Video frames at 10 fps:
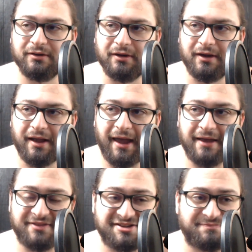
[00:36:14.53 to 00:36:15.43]
And
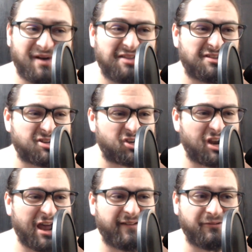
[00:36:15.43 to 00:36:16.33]
they sprayed this shit
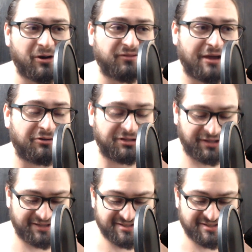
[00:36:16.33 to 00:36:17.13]
everywhere that would like